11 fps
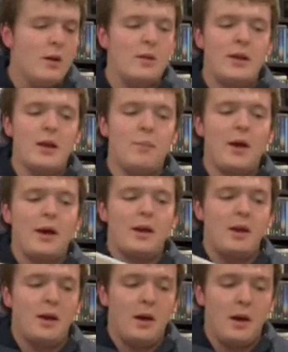the Get Back
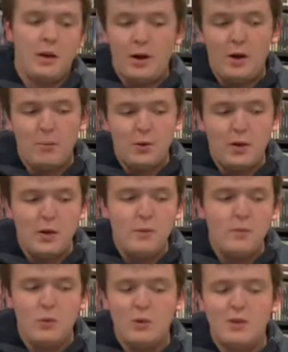LP,
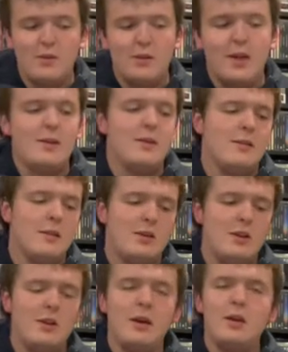which is the
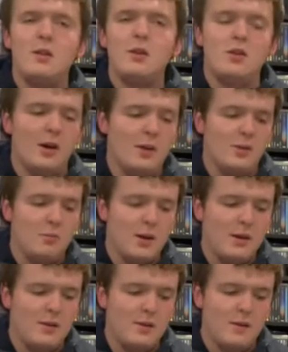1969 Glenn Johns
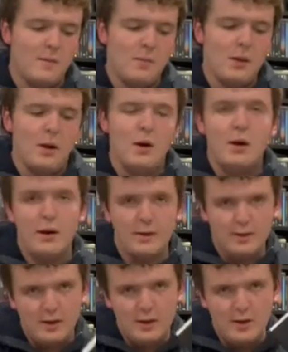mix on
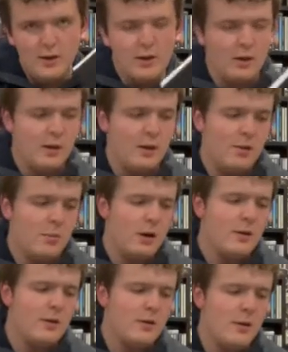CD in this
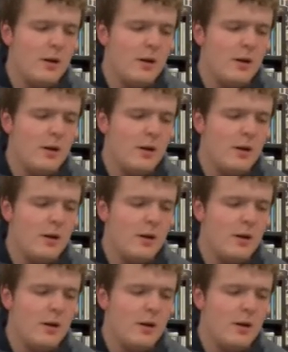box.